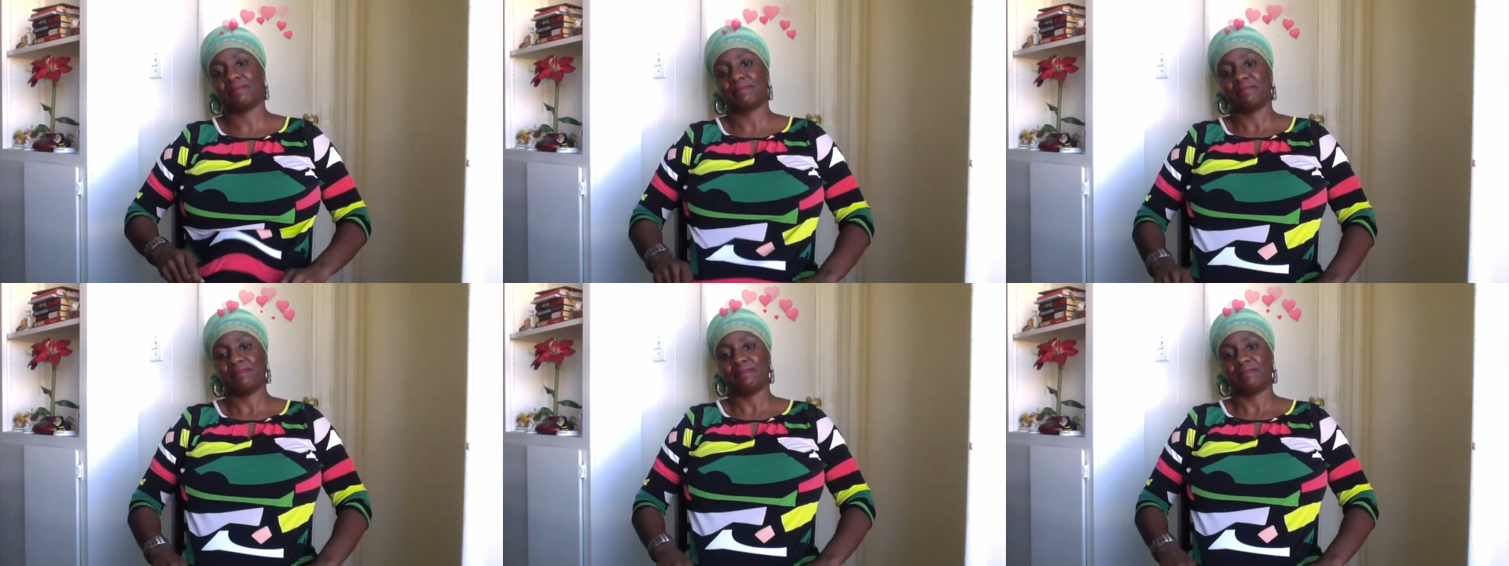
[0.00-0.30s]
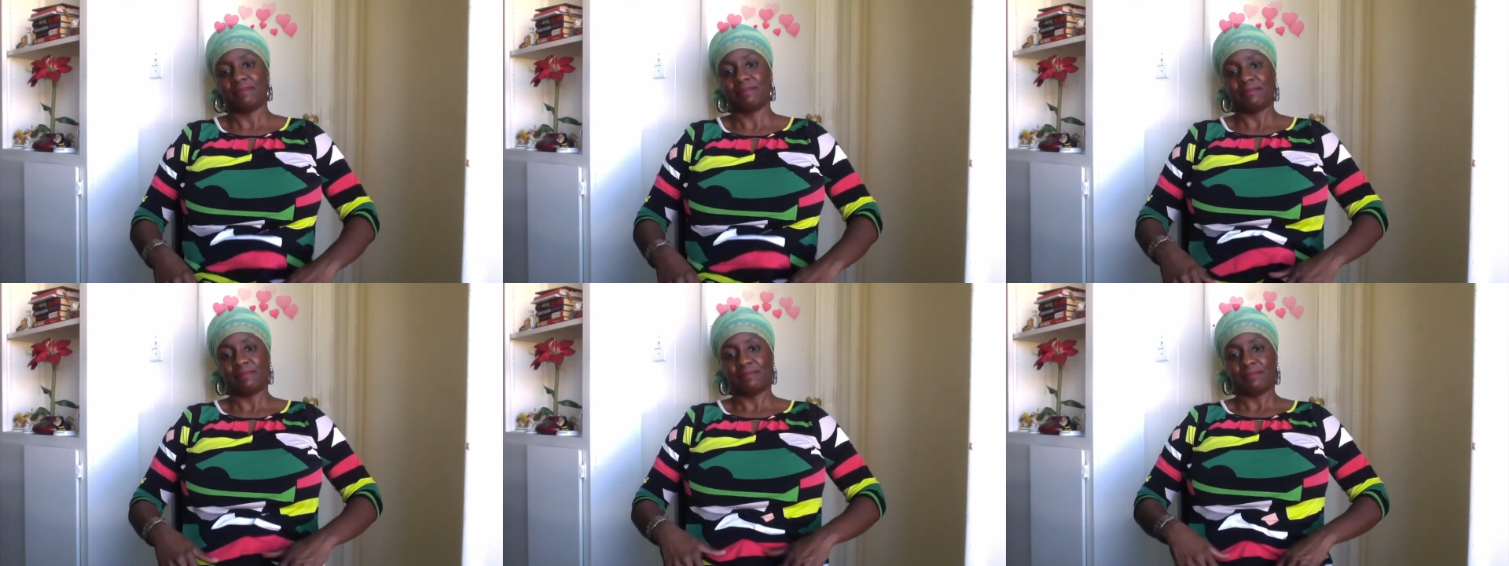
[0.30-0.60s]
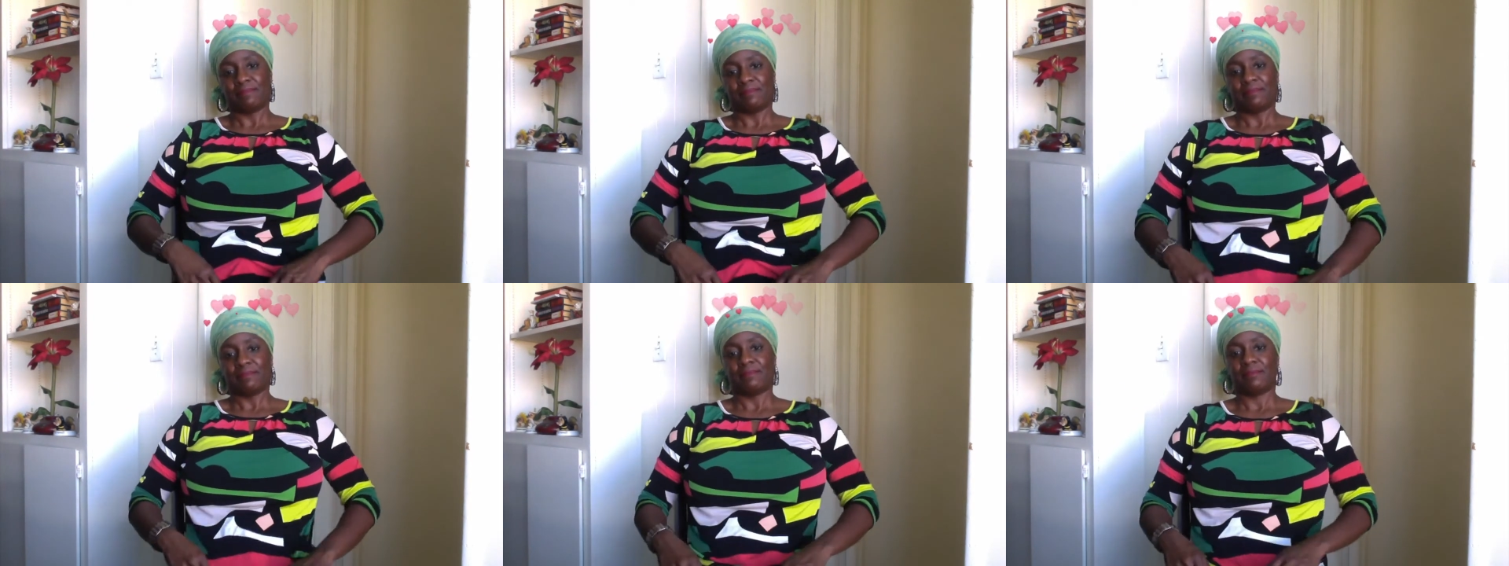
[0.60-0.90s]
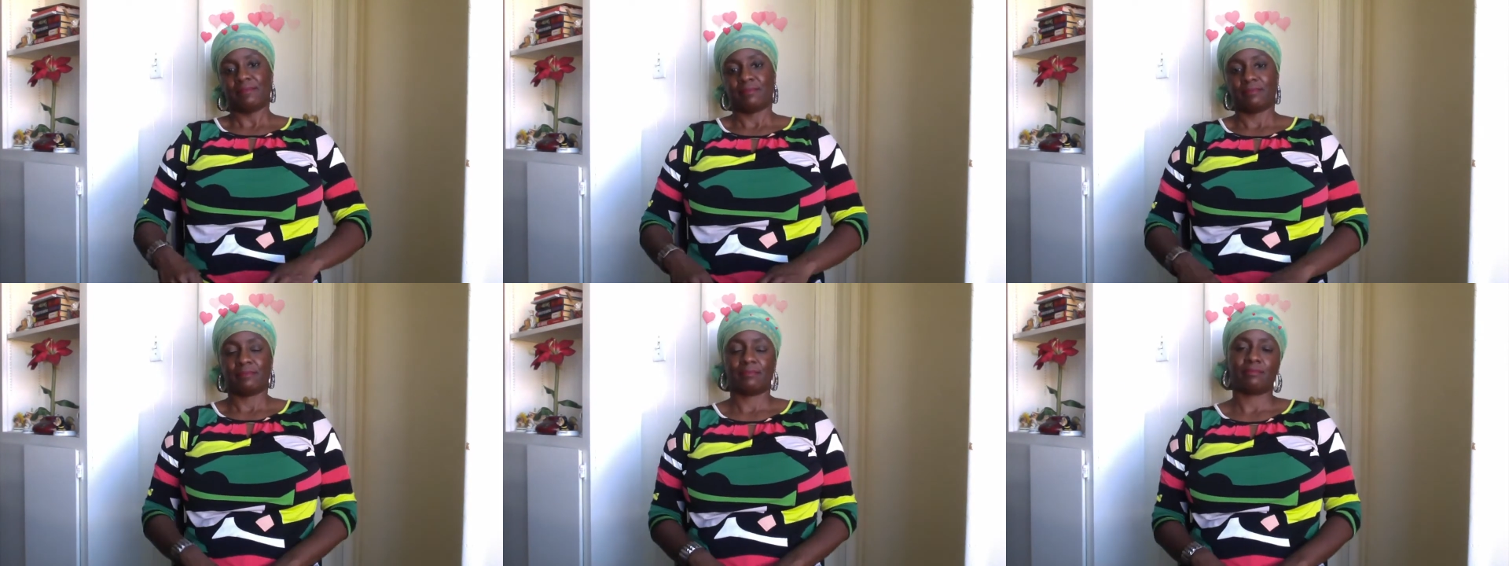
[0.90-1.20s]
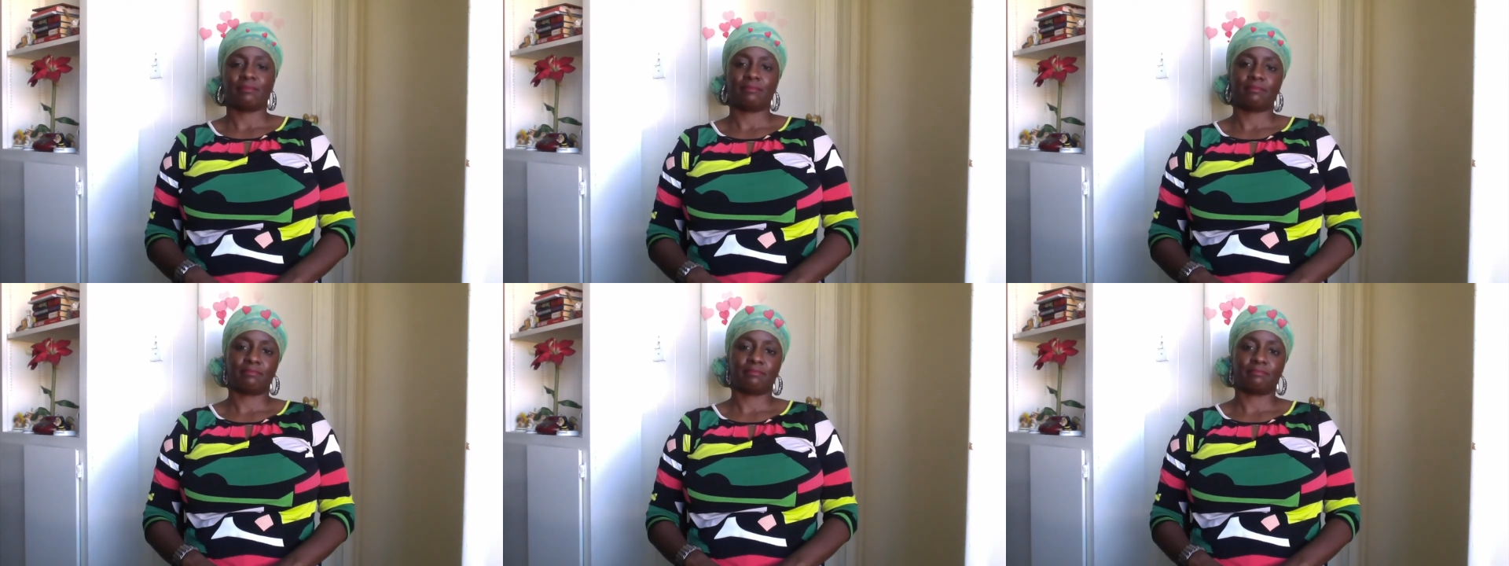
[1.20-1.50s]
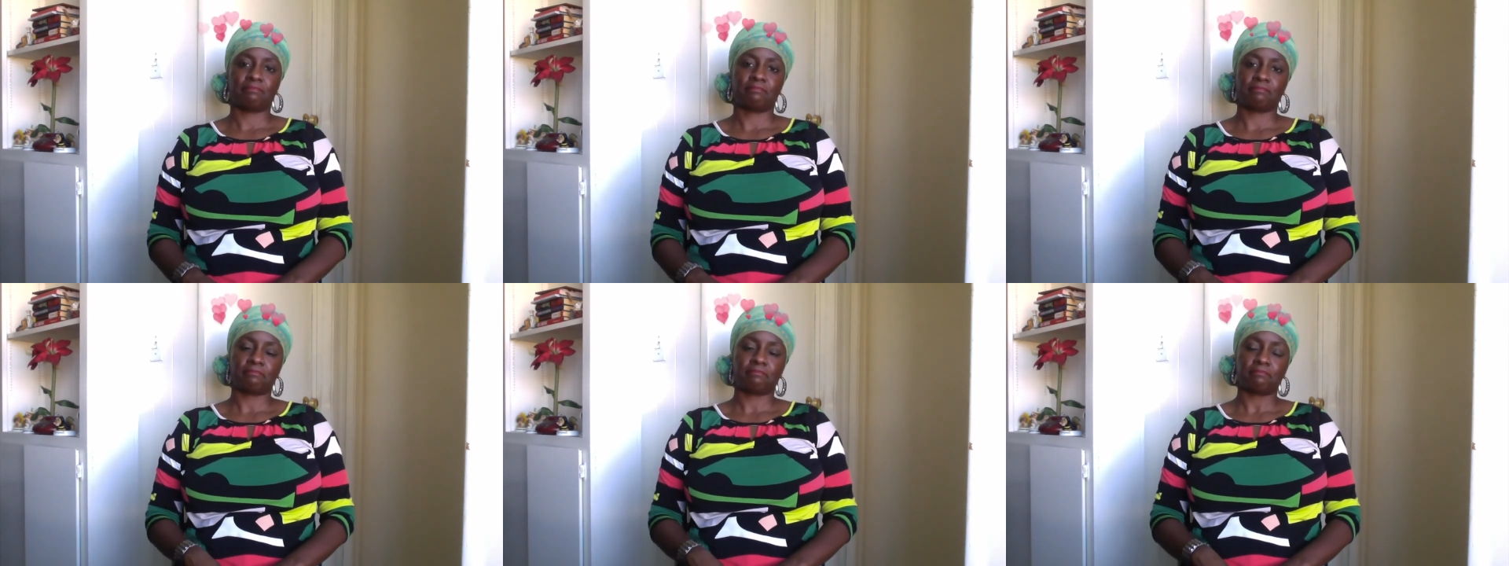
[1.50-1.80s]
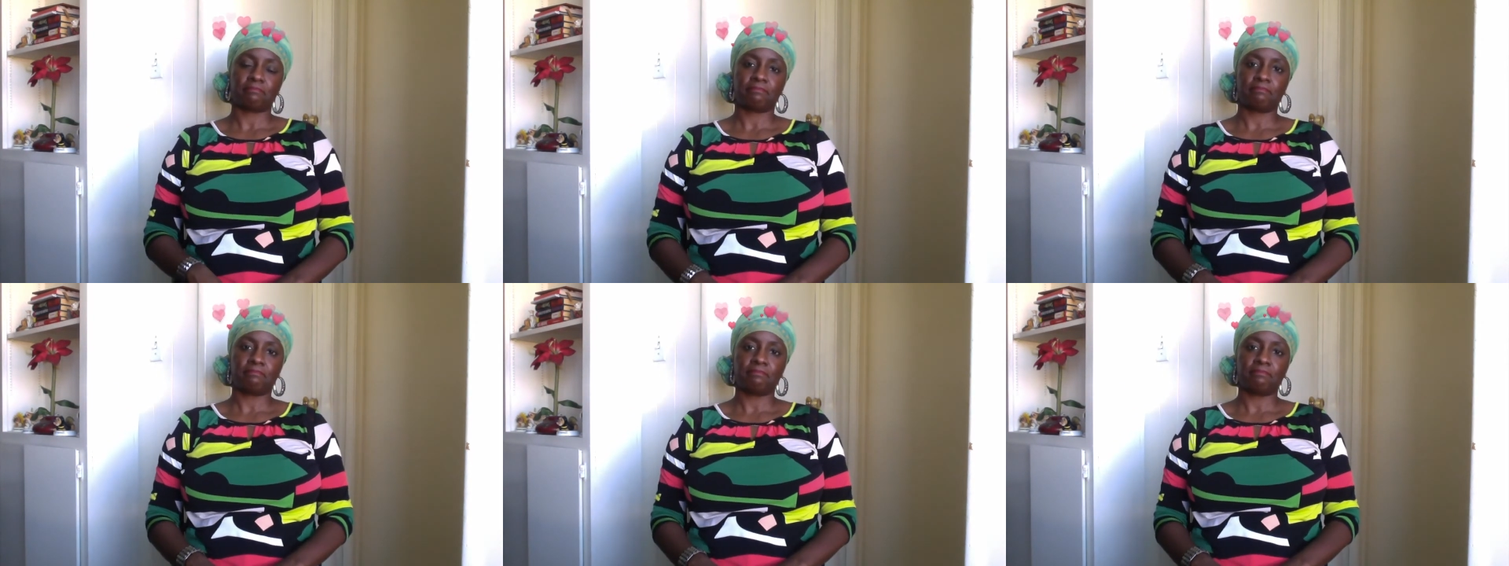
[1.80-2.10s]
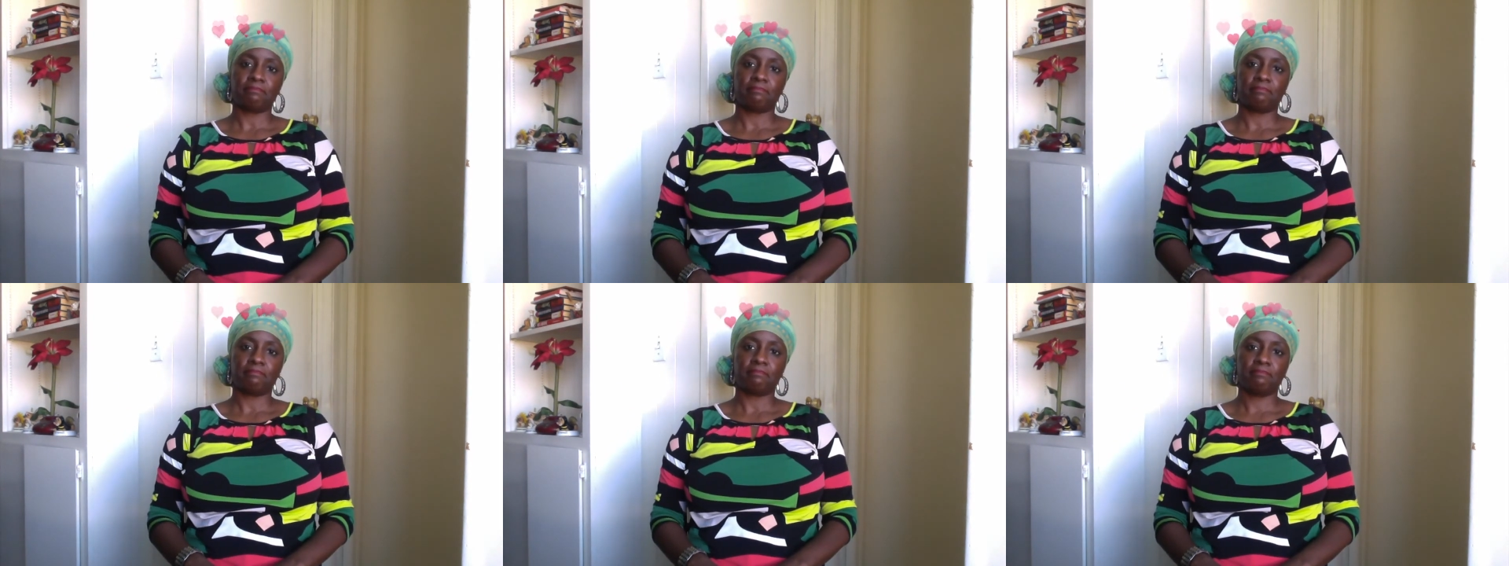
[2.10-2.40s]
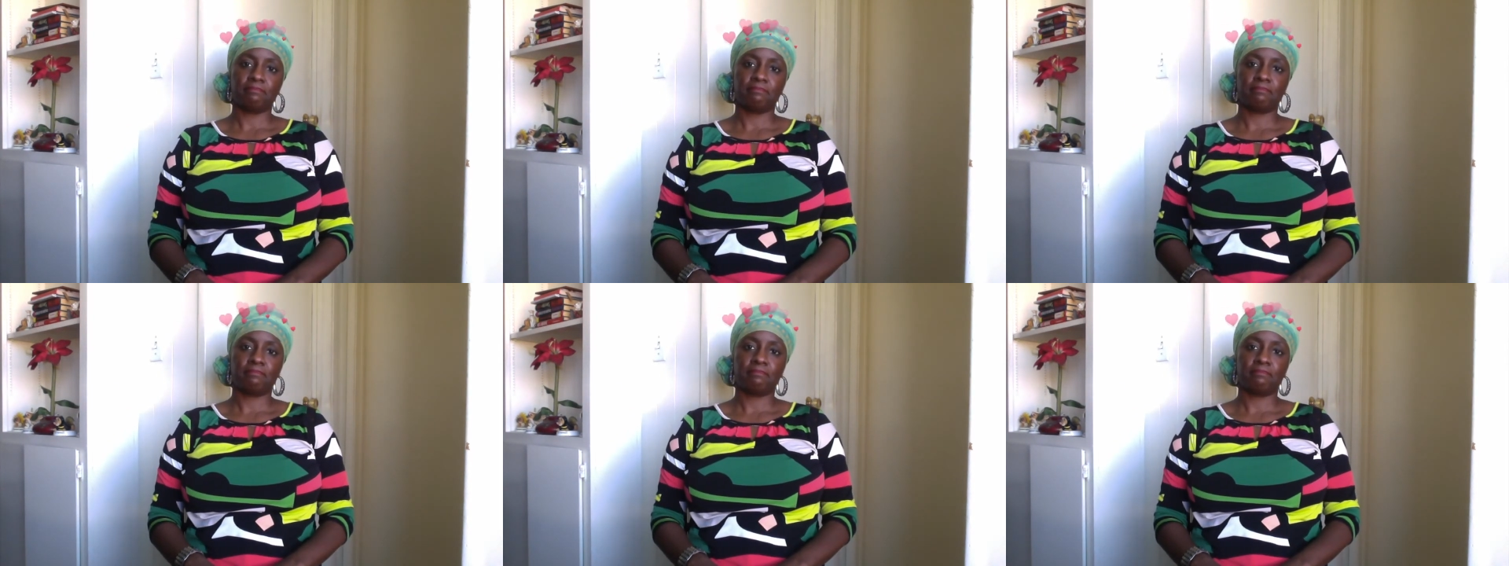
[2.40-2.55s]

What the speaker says: Nothing is said.